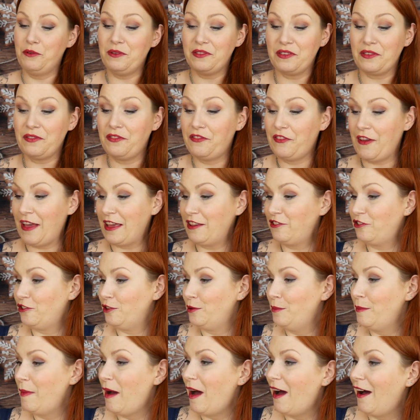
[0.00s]
Oh, it's a
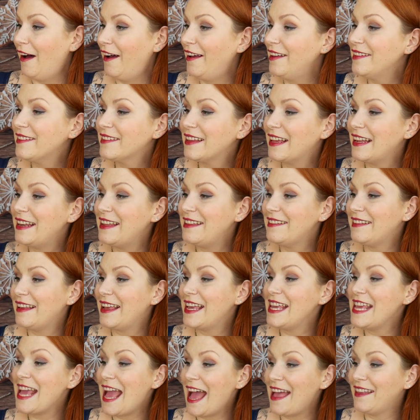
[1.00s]
facial mask, and it's
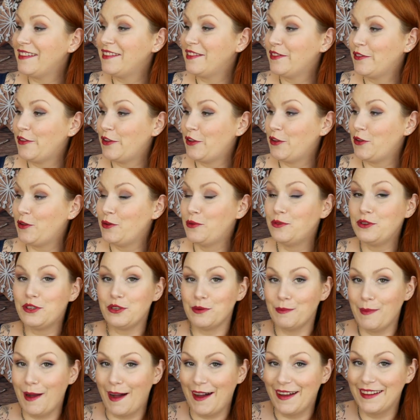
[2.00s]
a Yes to
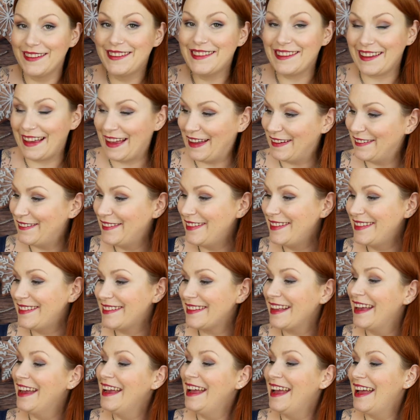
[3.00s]

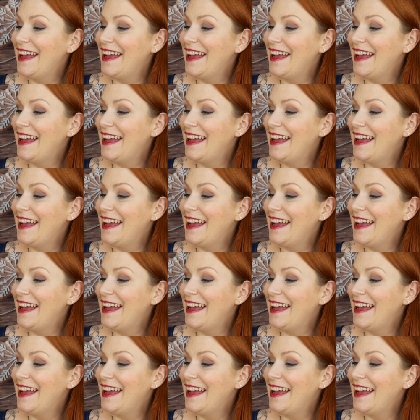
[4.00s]
Tomatoes,